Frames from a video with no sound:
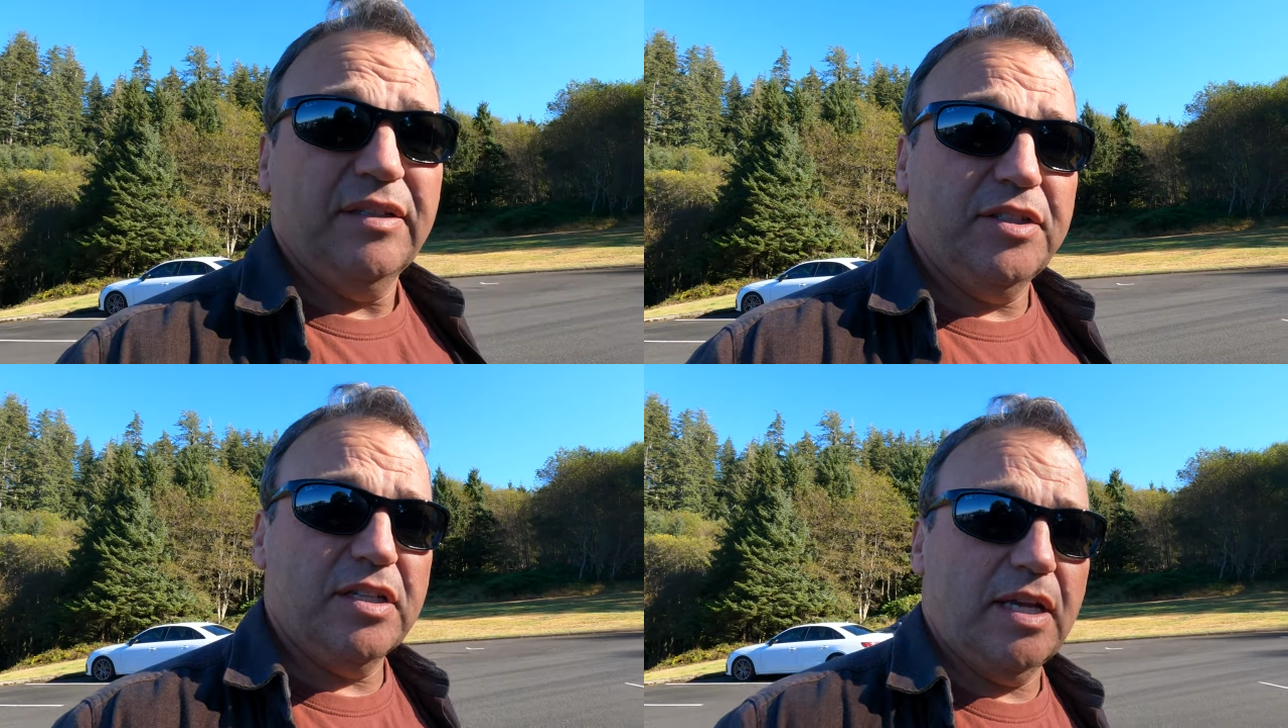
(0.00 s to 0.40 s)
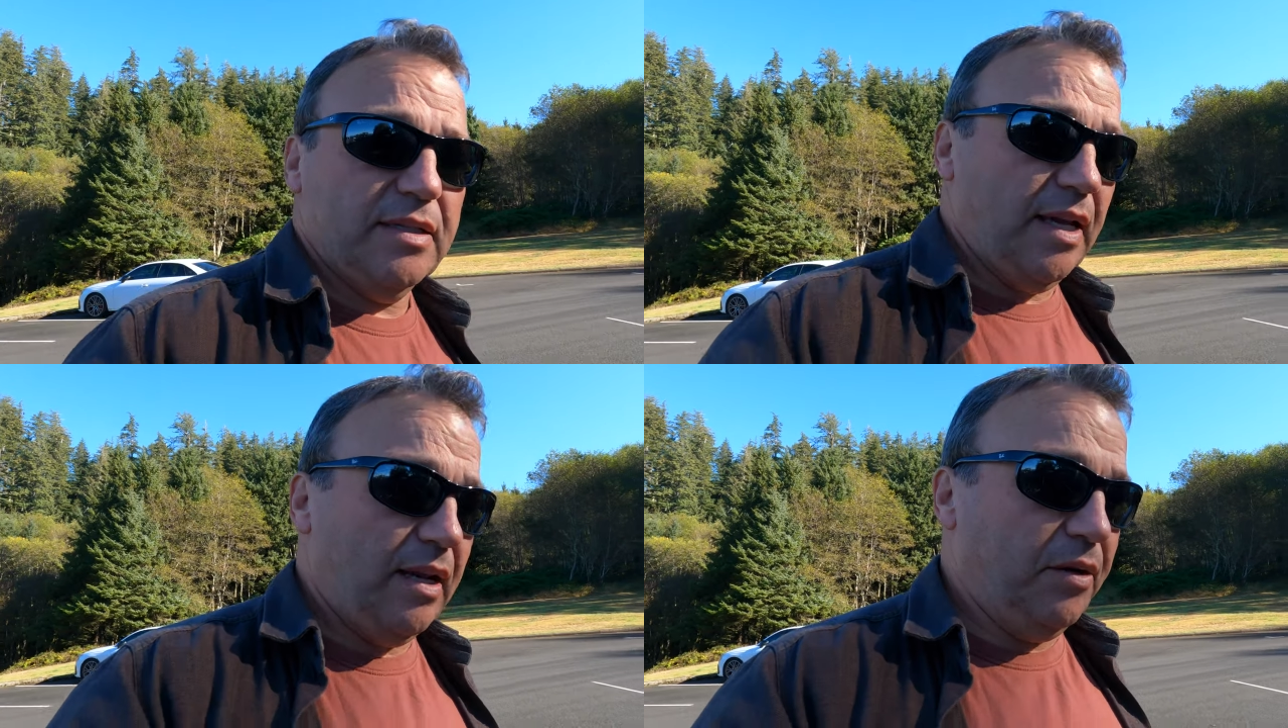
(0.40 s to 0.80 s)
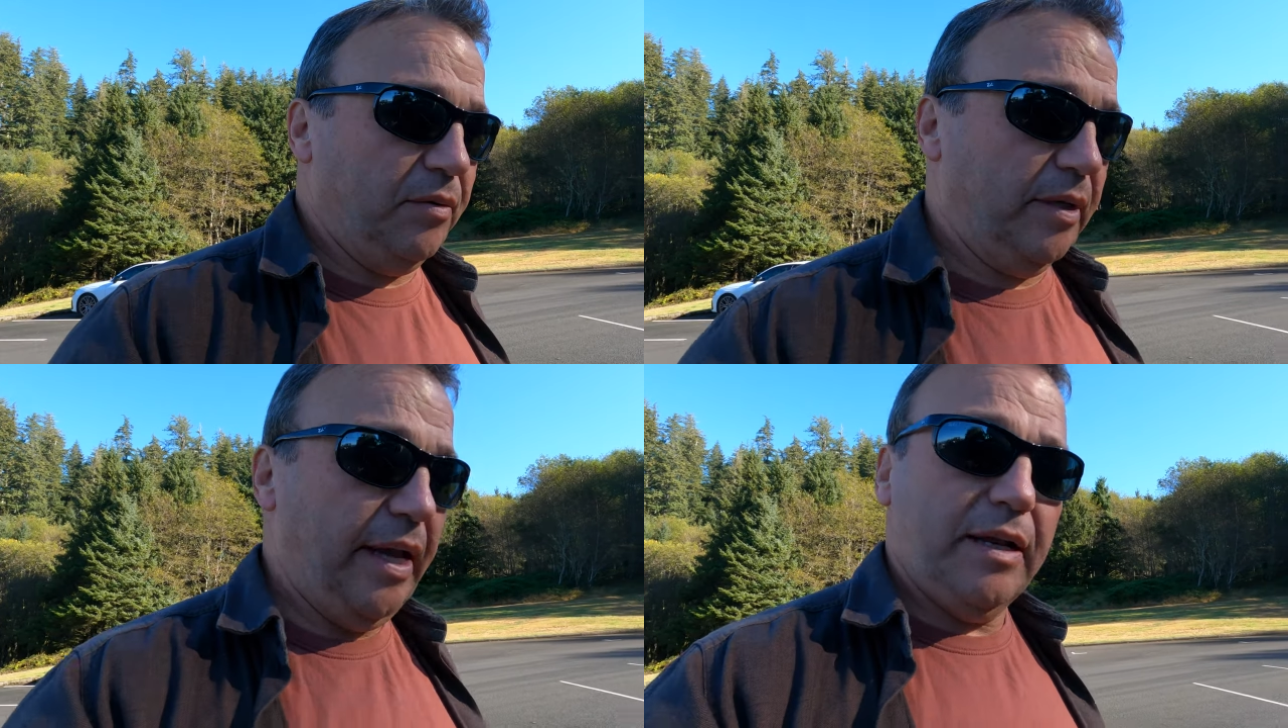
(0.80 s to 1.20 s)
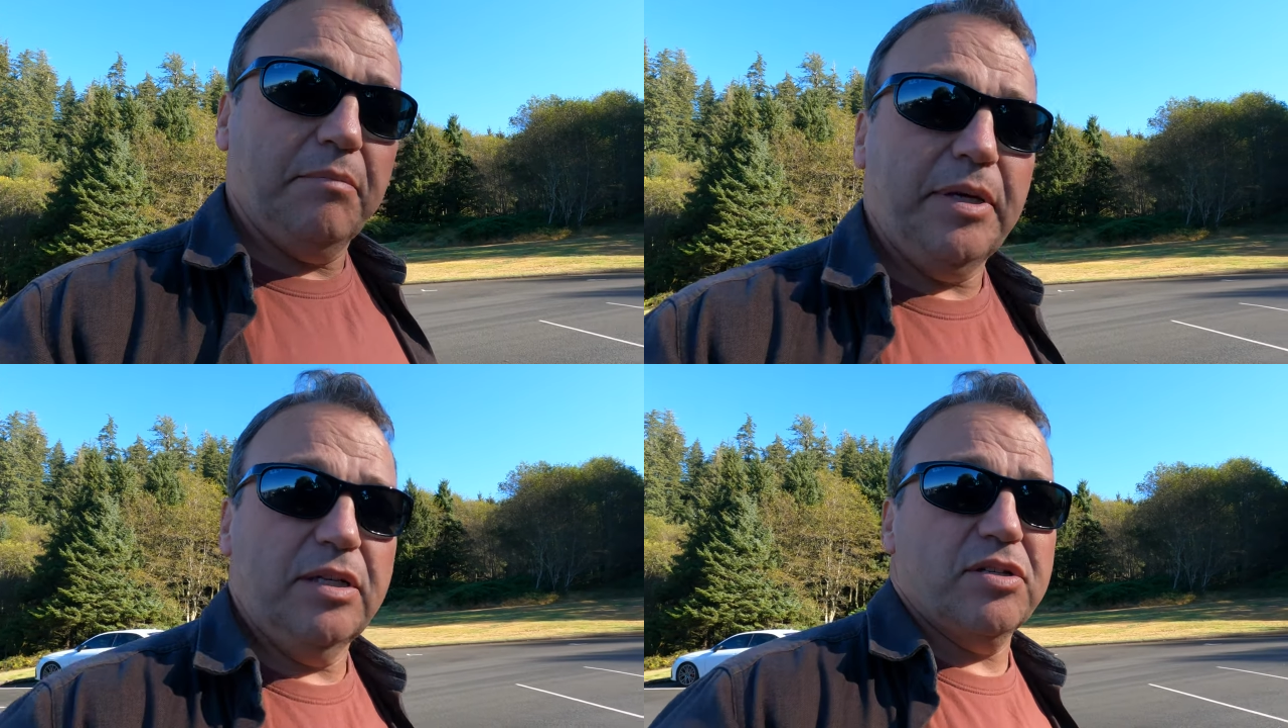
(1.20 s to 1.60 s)
just outside of
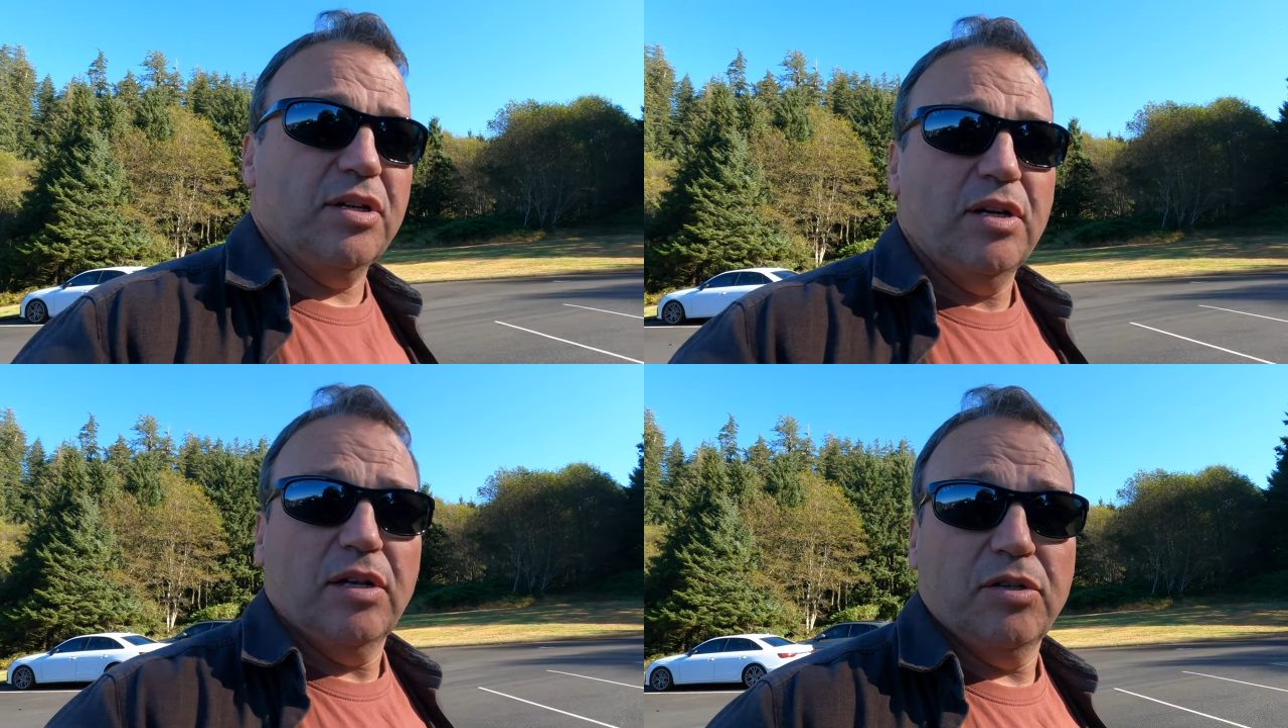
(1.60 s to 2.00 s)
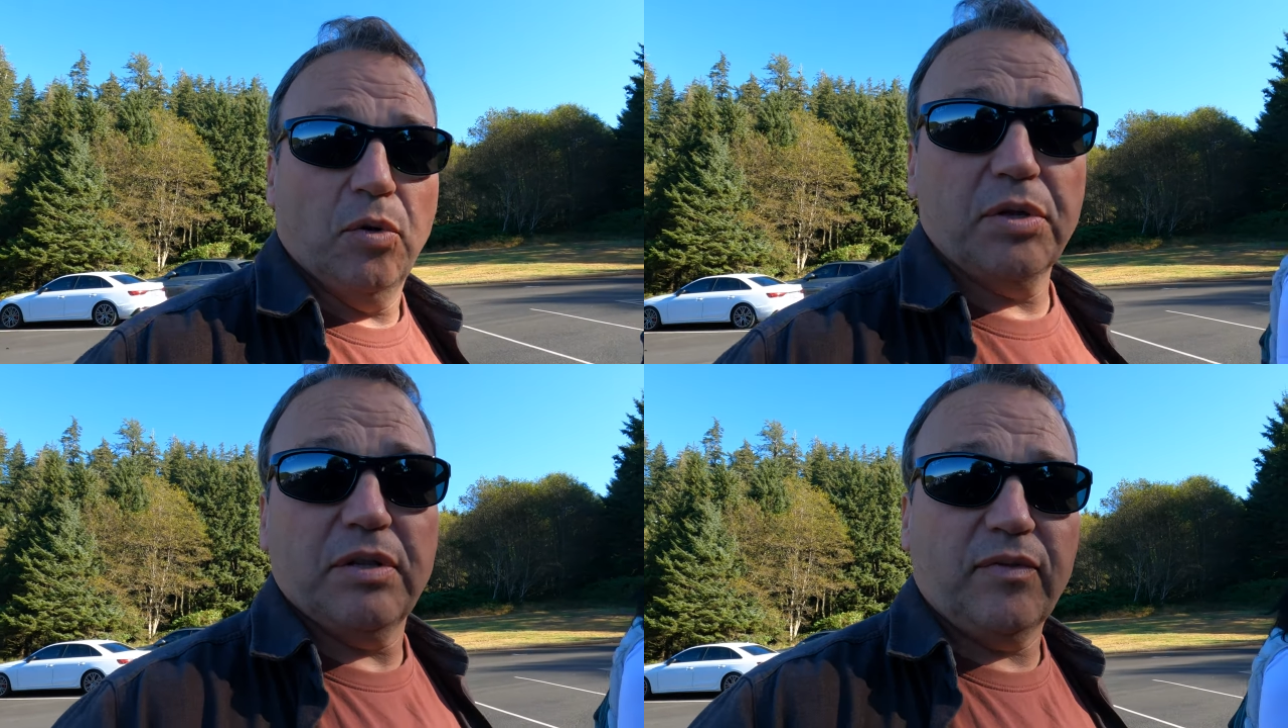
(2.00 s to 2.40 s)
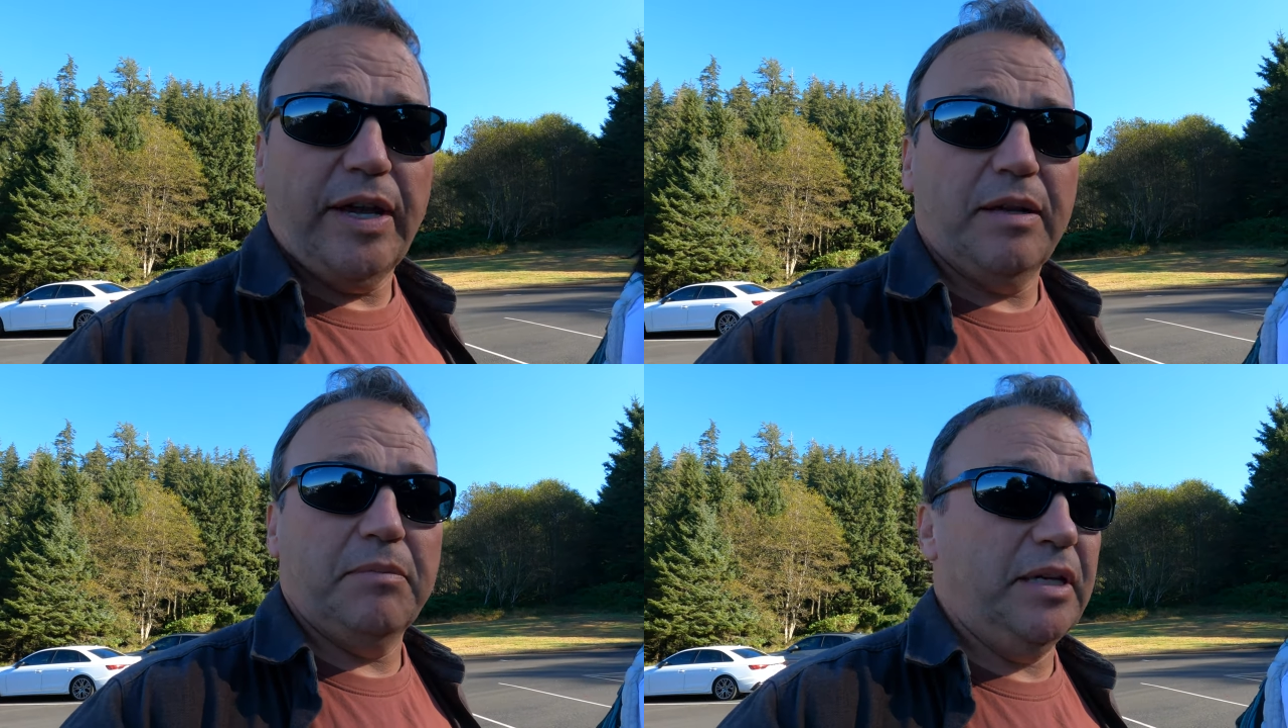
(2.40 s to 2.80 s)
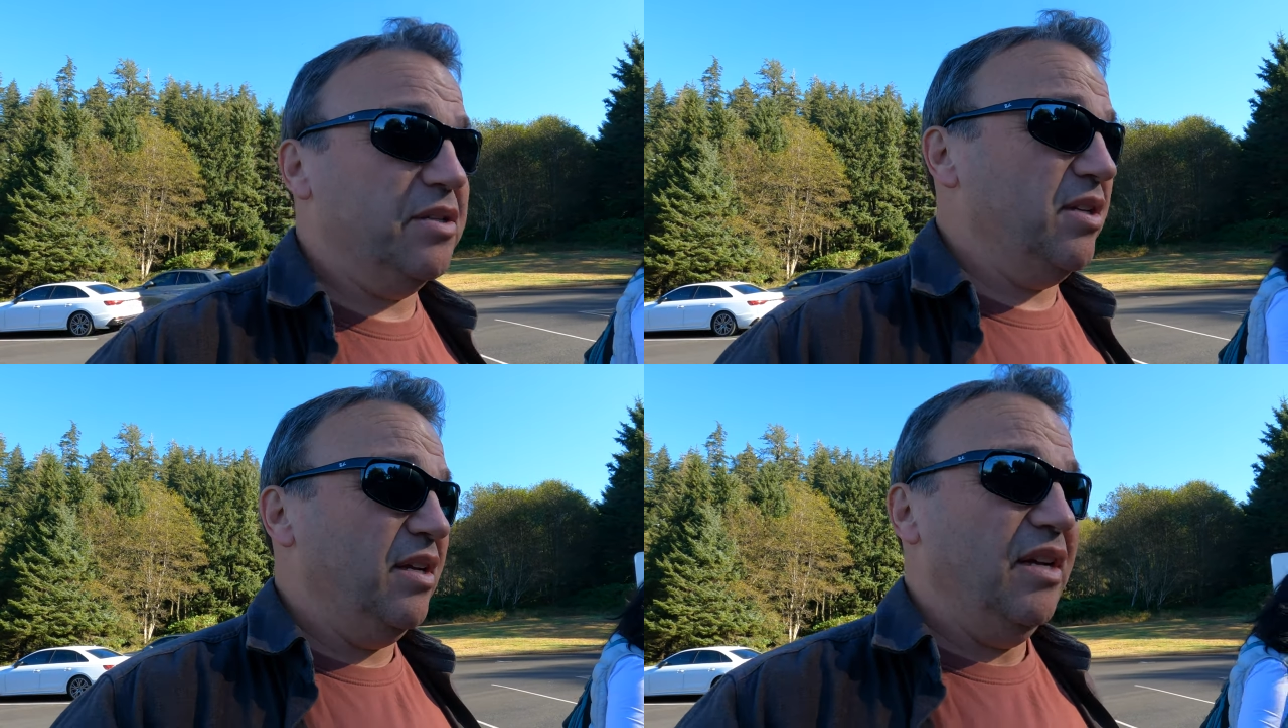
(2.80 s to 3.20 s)
Cannon Beach, north of Cannon Beach.